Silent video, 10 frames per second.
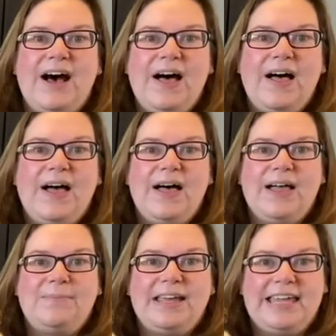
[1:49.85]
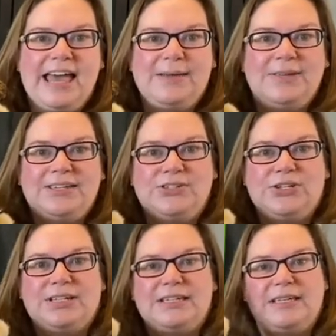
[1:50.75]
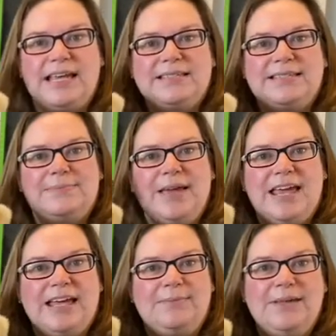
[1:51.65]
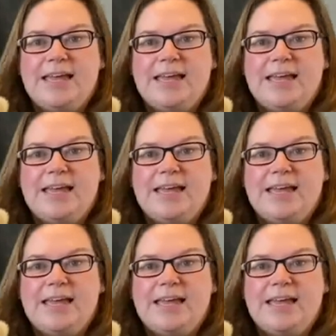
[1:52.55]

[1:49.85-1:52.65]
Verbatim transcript: all my cabbage, yes ma'am,